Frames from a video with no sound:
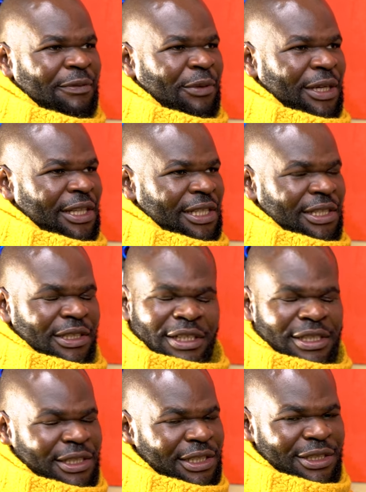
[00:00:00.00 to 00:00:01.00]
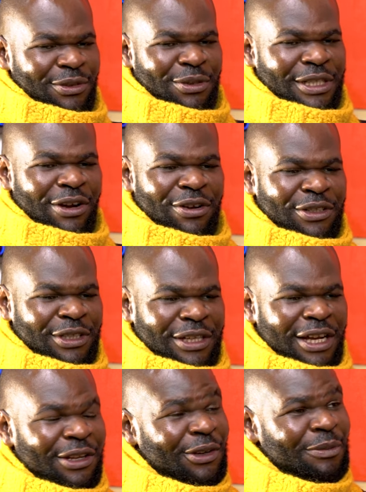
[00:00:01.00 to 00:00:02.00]
when this this this goes out uh, a
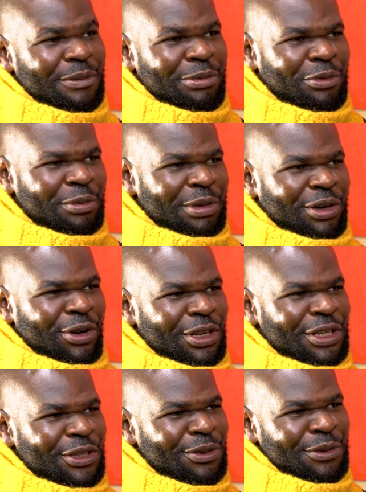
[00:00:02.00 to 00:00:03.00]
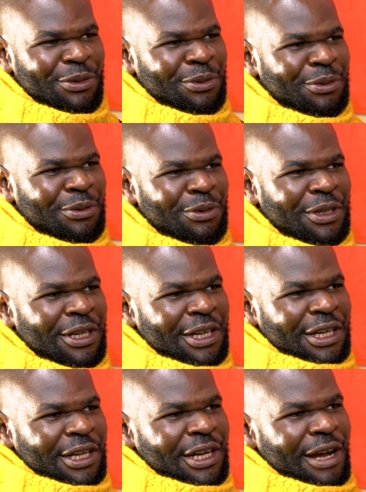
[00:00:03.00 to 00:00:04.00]
lot of people will be calling you to
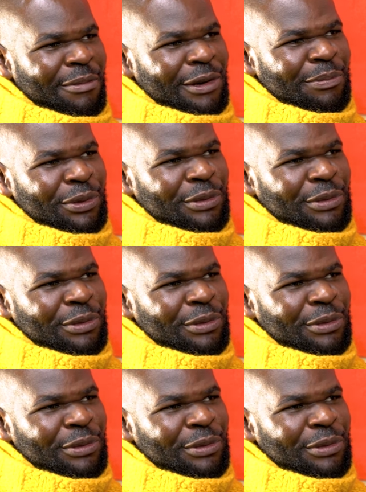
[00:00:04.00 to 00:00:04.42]
exactly and, and, it's the